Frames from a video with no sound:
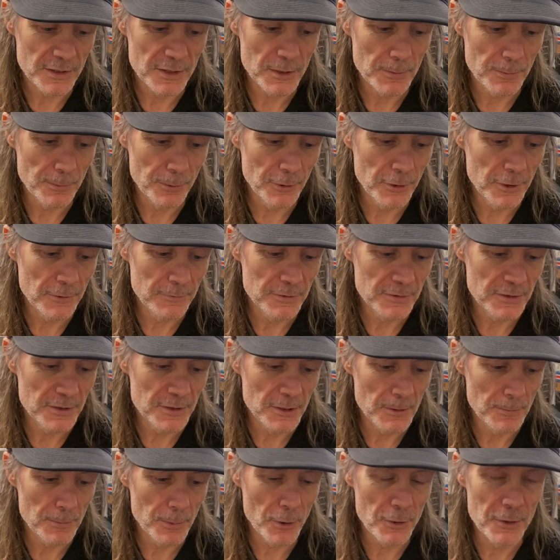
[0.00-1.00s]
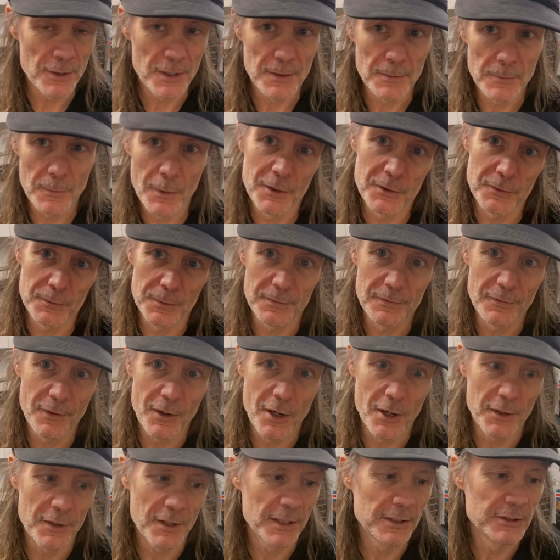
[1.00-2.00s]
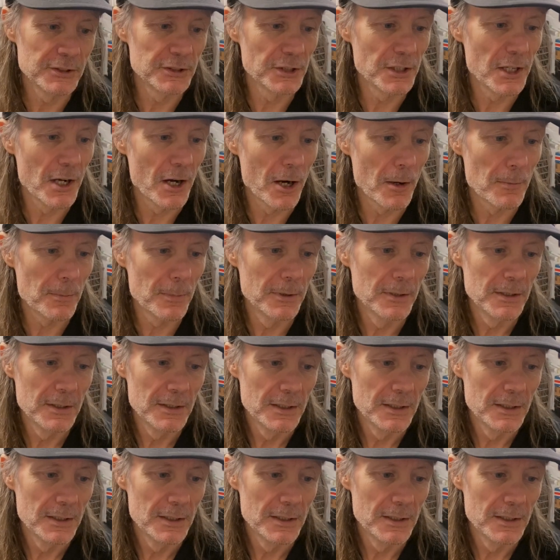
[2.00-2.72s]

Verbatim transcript: the proof is in the pudding. Once we fire the engine up,